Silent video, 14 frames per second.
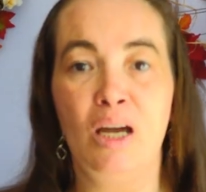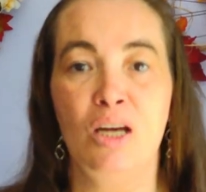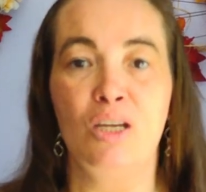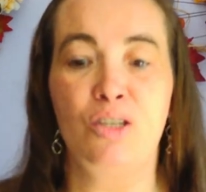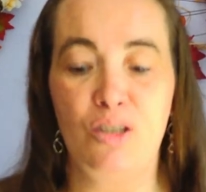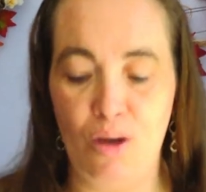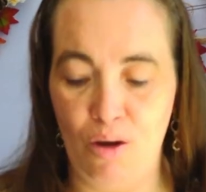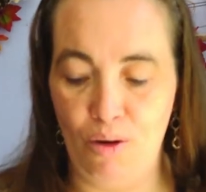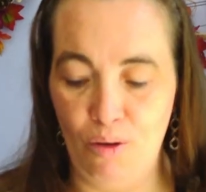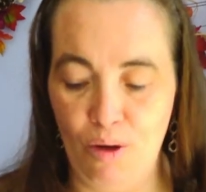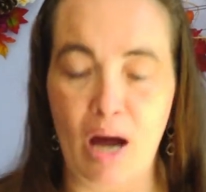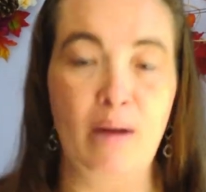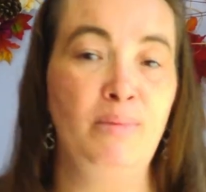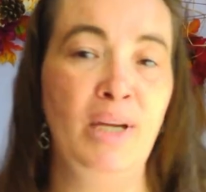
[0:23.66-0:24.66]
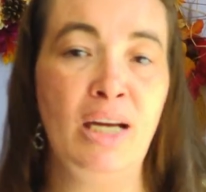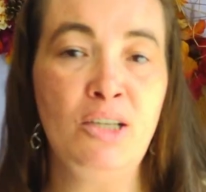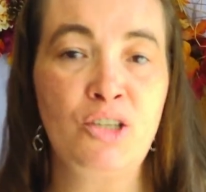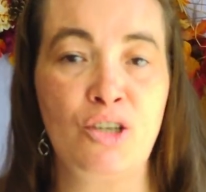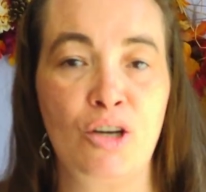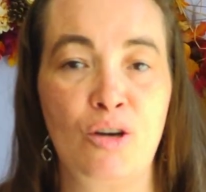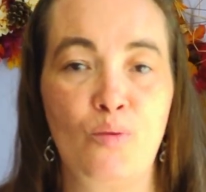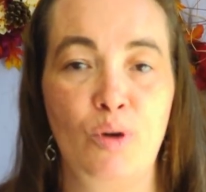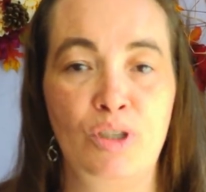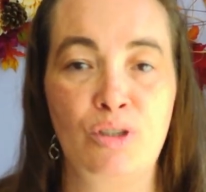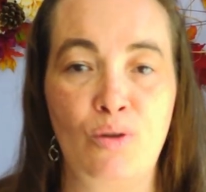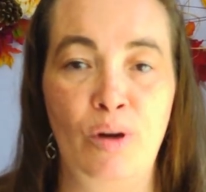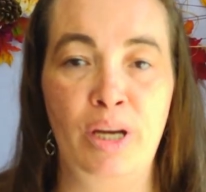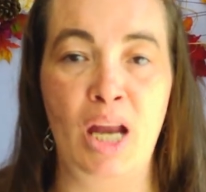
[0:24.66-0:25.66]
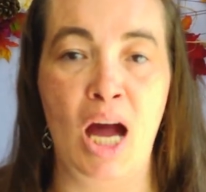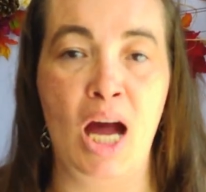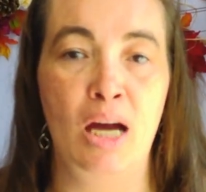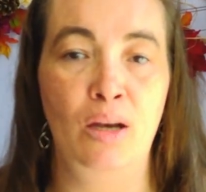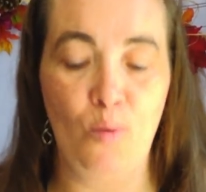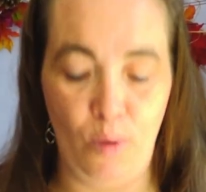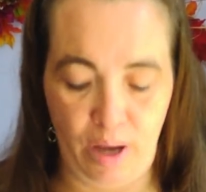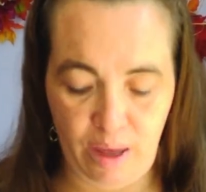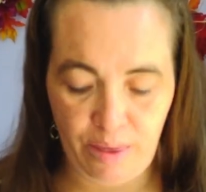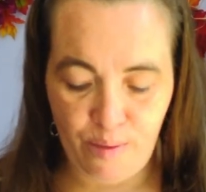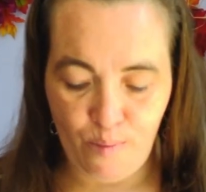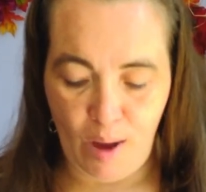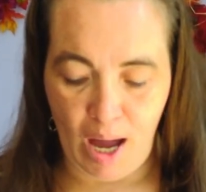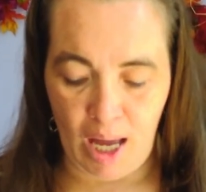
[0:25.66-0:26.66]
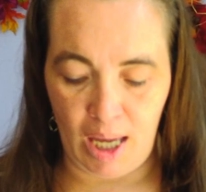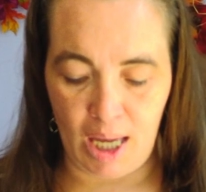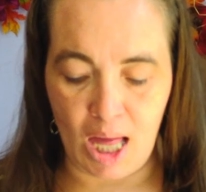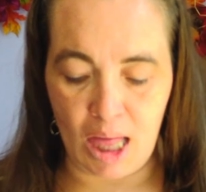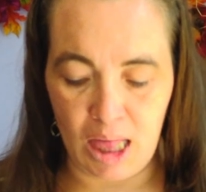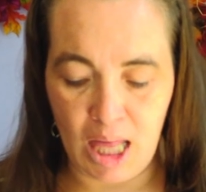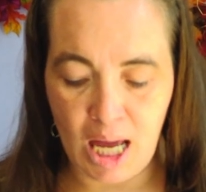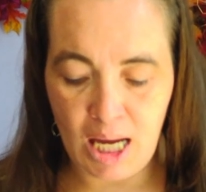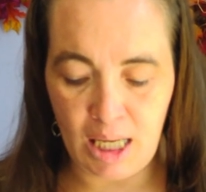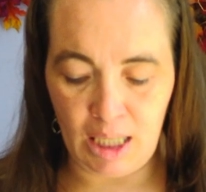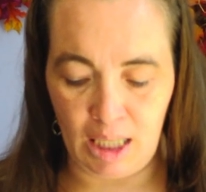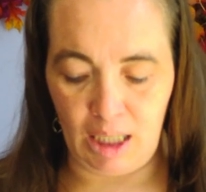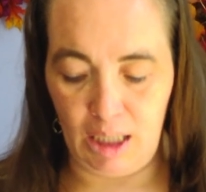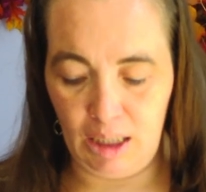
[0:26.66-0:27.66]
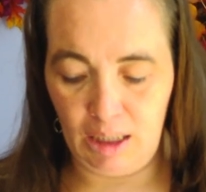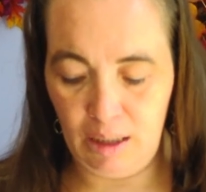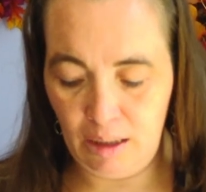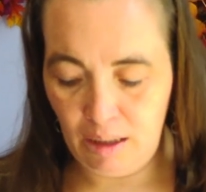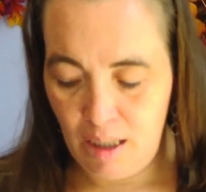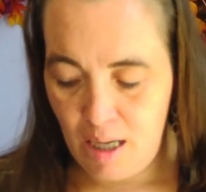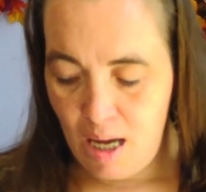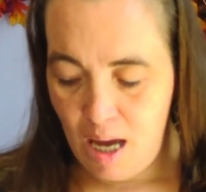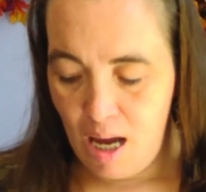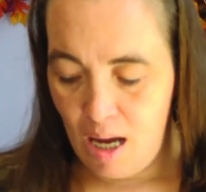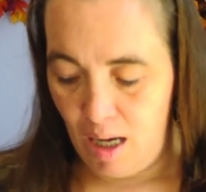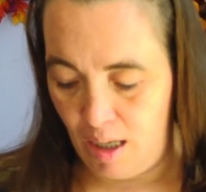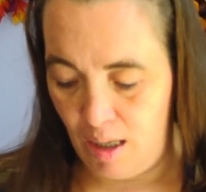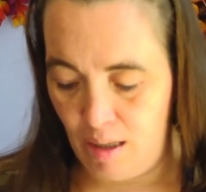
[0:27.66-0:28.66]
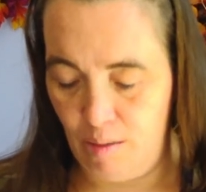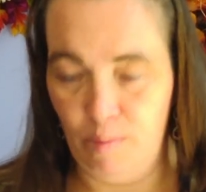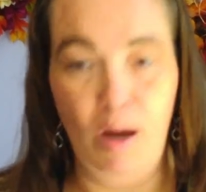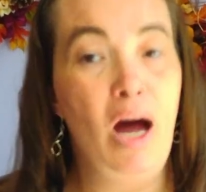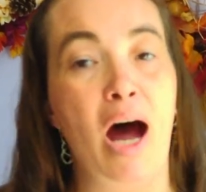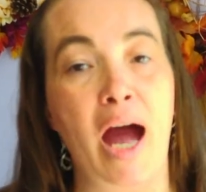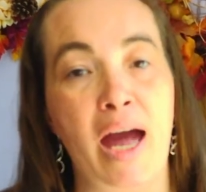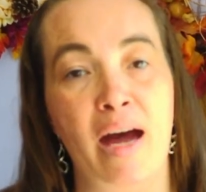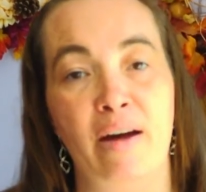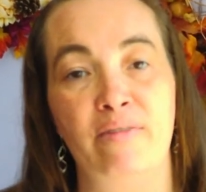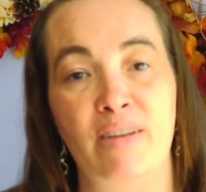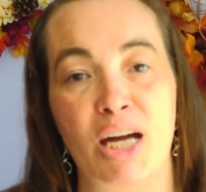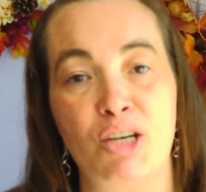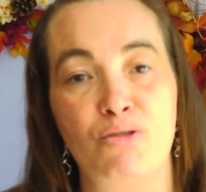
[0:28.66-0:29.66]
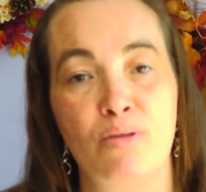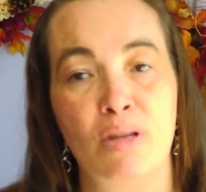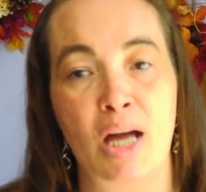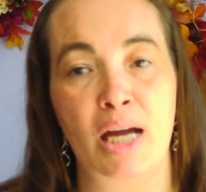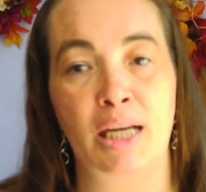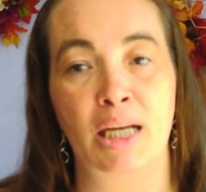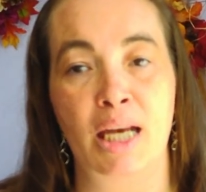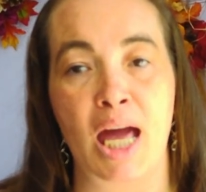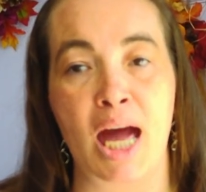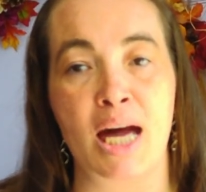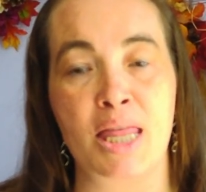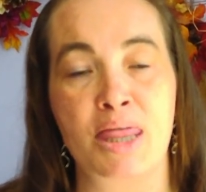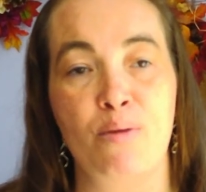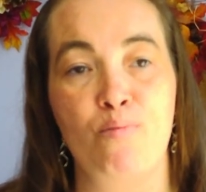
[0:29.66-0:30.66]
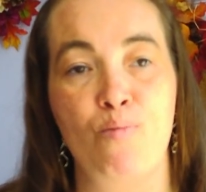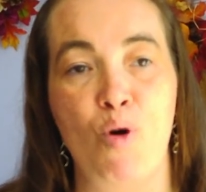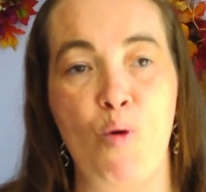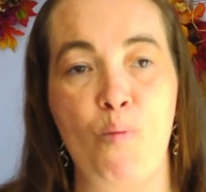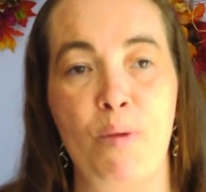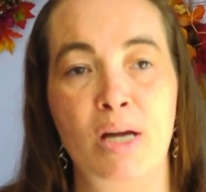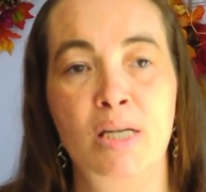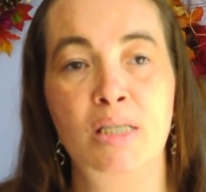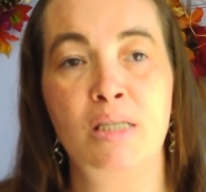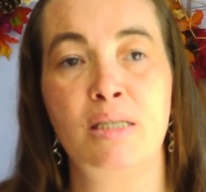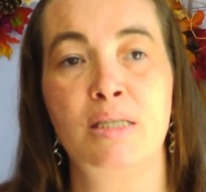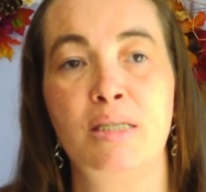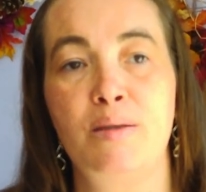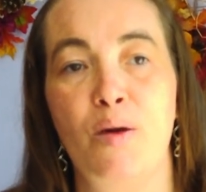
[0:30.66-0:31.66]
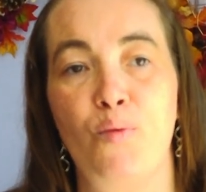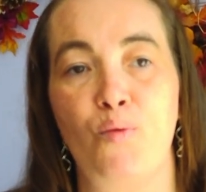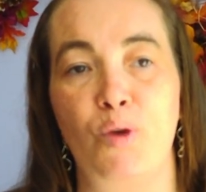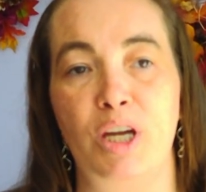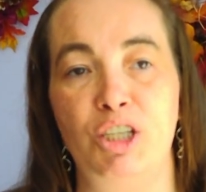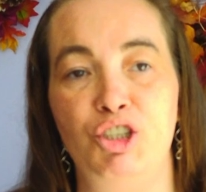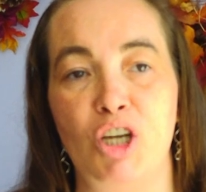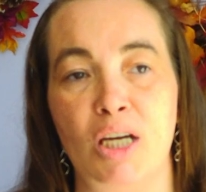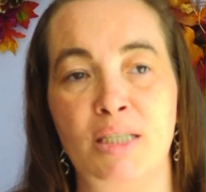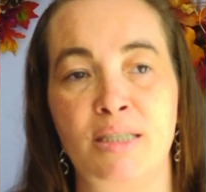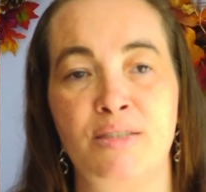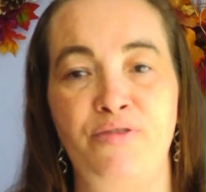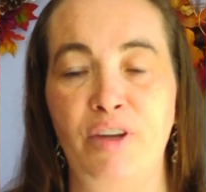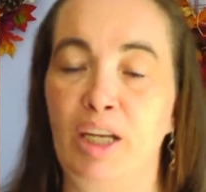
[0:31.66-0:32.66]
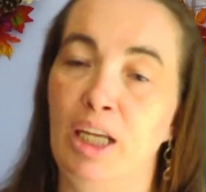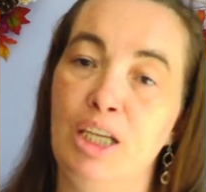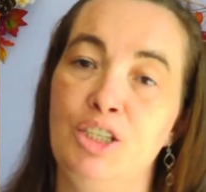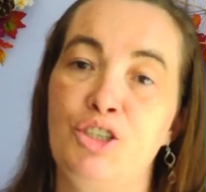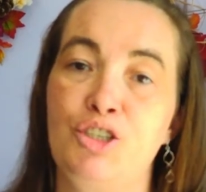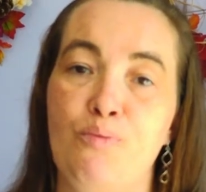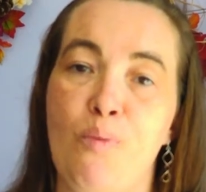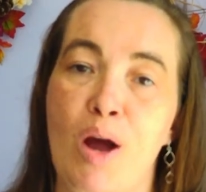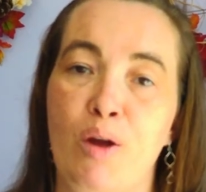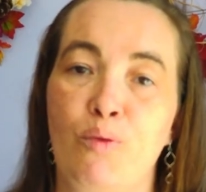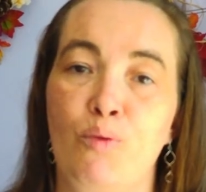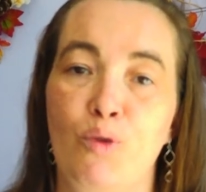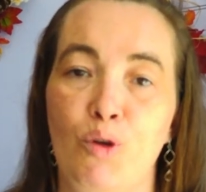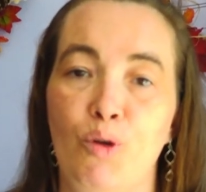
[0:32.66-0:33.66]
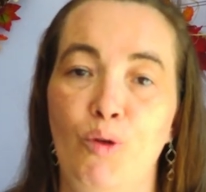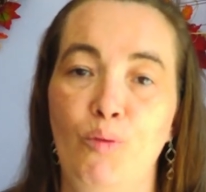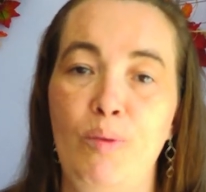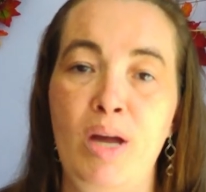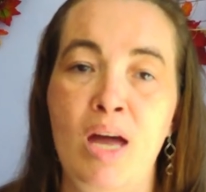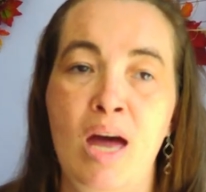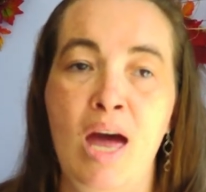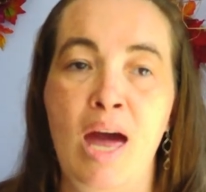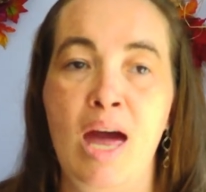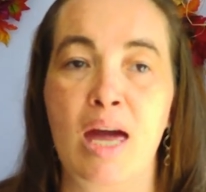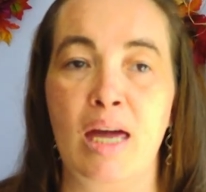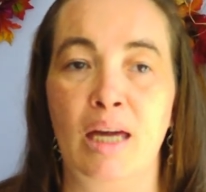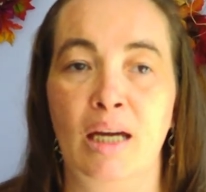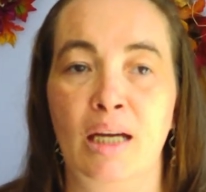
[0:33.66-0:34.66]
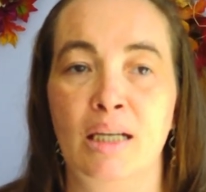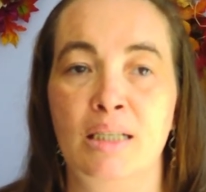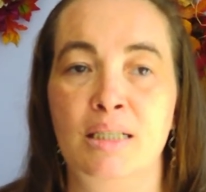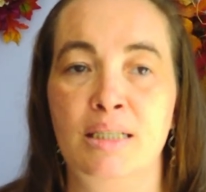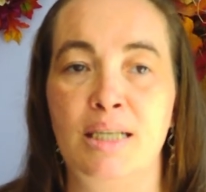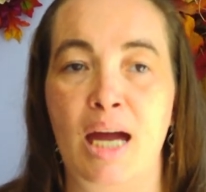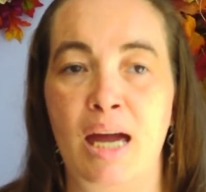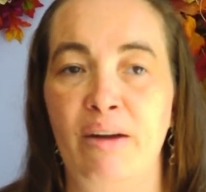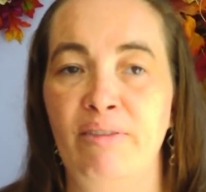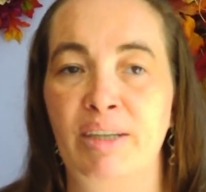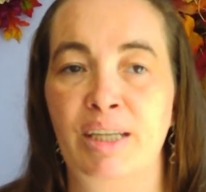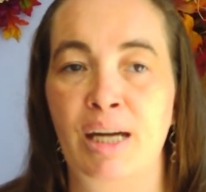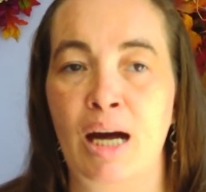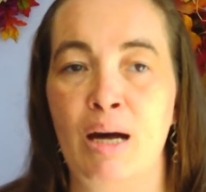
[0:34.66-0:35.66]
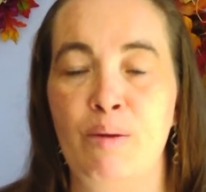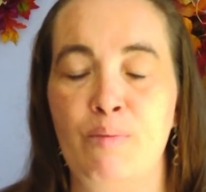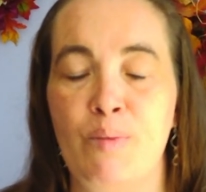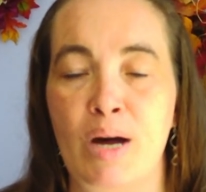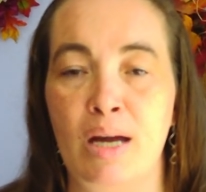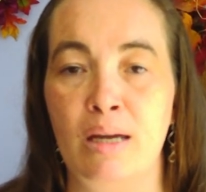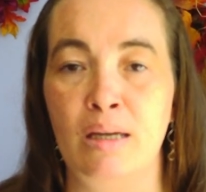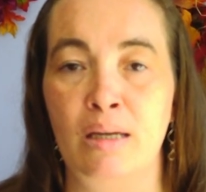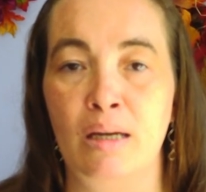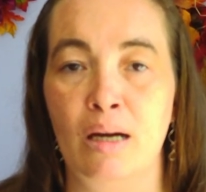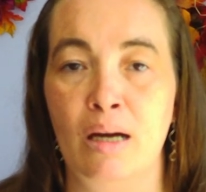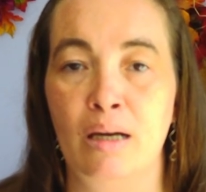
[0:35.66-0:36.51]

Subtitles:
So, I'm not sure what's going on with my lighting. I have natural lighting at the moment. We just finished my room, and I haven't got my